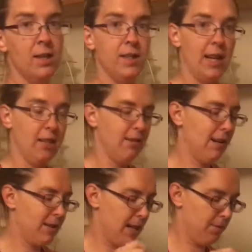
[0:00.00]
take
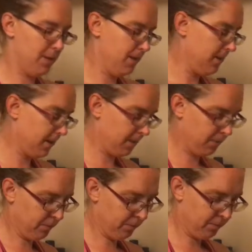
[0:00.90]
ground almonds
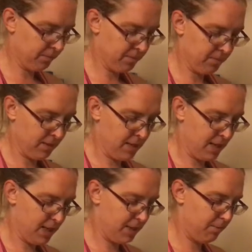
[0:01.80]

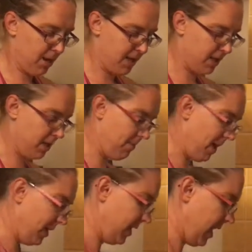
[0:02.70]
and spread about
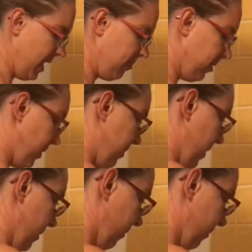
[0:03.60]
a tablespoon